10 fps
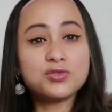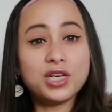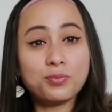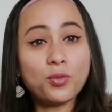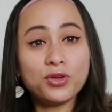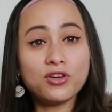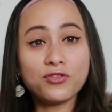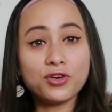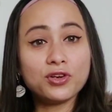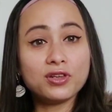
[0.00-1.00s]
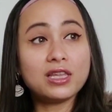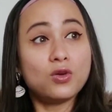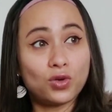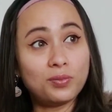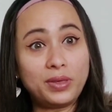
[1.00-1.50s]
really popular for the
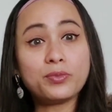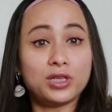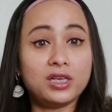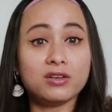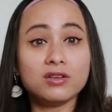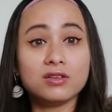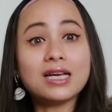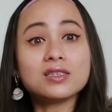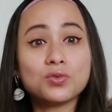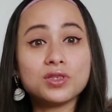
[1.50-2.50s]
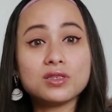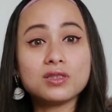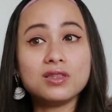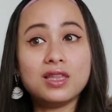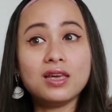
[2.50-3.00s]
local people here. That's what
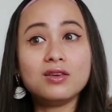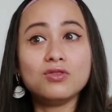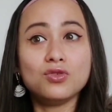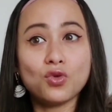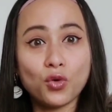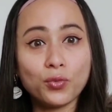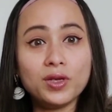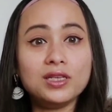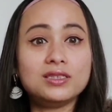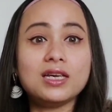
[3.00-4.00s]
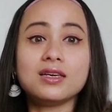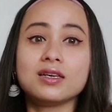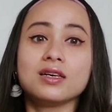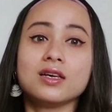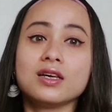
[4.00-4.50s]
they normally take
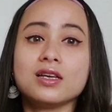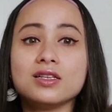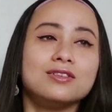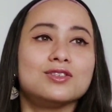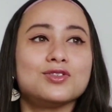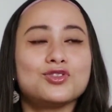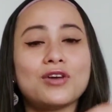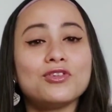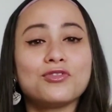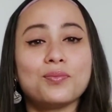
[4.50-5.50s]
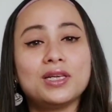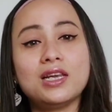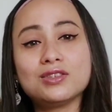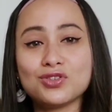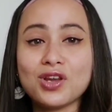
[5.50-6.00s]
to travel from
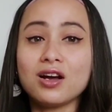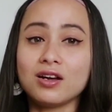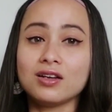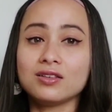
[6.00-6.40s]
Manila to Naga.